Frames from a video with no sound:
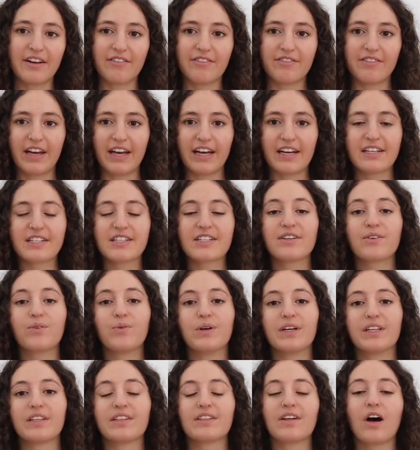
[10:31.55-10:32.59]
effect
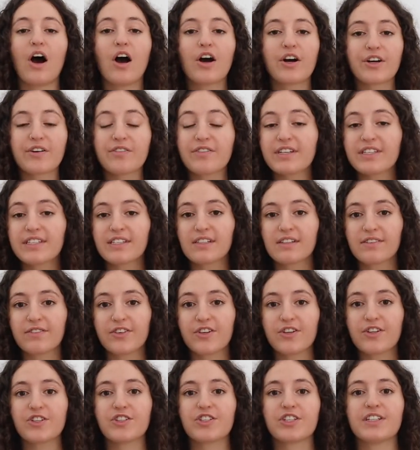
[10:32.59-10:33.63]
with the Ocrevus
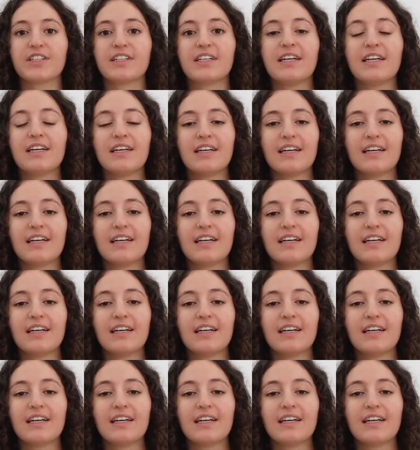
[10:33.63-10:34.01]
infusion